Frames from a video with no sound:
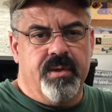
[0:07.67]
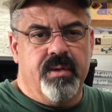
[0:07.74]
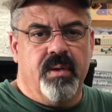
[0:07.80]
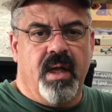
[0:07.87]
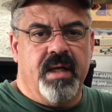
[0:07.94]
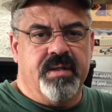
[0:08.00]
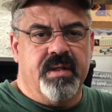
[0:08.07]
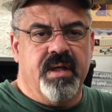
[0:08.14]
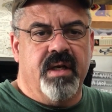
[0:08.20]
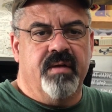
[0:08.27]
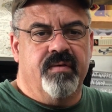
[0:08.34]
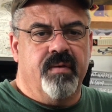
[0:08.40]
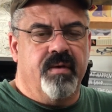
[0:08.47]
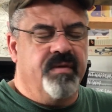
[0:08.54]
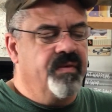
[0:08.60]
We do lots of Dana
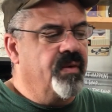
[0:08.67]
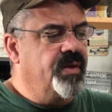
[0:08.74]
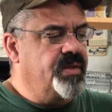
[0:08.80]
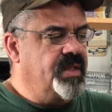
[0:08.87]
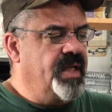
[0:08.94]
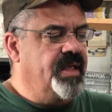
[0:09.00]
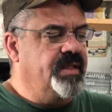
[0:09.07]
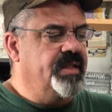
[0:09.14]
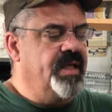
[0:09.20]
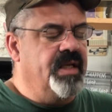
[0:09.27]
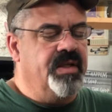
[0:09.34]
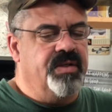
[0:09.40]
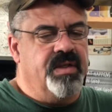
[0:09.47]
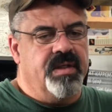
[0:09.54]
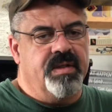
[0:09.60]
44s and lots of
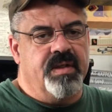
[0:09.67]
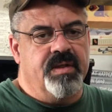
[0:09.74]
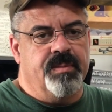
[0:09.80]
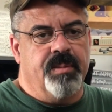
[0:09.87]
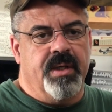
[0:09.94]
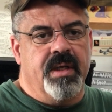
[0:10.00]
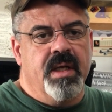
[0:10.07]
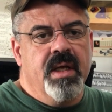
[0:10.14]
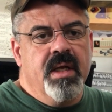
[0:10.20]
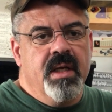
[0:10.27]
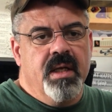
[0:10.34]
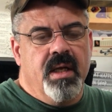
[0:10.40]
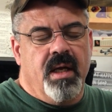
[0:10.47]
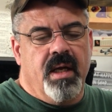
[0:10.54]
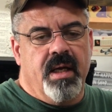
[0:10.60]
Dana 60s, but
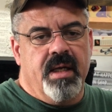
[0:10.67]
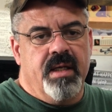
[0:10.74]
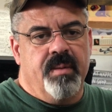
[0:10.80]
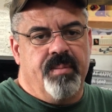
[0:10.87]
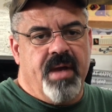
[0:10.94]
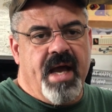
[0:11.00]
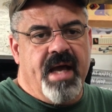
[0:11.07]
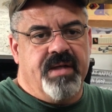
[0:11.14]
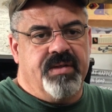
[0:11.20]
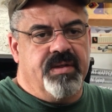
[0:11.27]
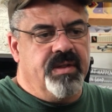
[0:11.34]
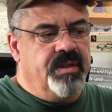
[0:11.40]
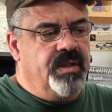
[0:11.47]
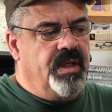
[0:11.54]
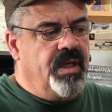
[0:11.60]
in the
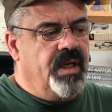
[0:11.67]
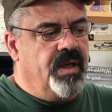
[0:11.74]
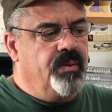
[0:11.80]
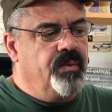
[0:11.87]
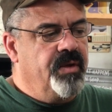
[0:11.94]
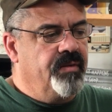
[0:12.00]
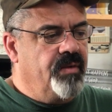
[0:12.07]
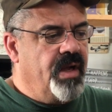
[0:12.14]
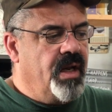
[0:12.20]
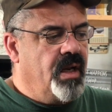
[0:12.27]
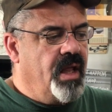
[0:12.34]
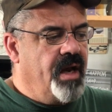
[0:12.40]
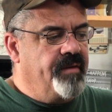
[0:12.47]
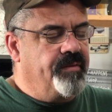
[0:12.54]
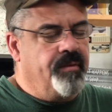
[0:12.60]
past, we ran a
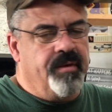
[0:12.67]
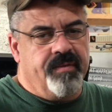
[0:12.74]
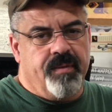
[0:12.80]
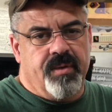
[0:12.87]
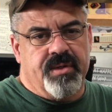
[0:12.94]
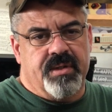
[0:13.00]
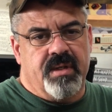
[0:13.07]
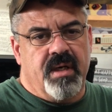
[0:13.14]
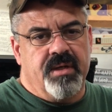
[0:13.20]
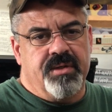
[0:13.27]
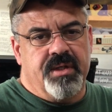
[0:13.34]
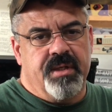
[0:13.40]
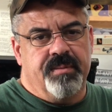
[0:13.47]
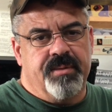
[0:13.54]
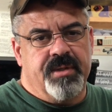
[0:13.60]
lot of 44s in our
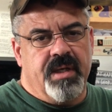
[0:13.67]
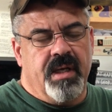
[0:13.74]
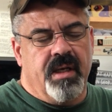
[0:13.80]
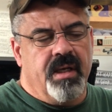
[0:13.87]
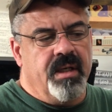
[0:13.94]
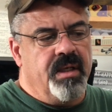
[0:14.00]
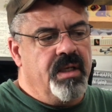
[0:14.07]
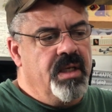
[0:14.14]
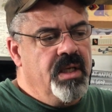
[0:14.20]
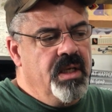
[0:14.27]
Jeeps, and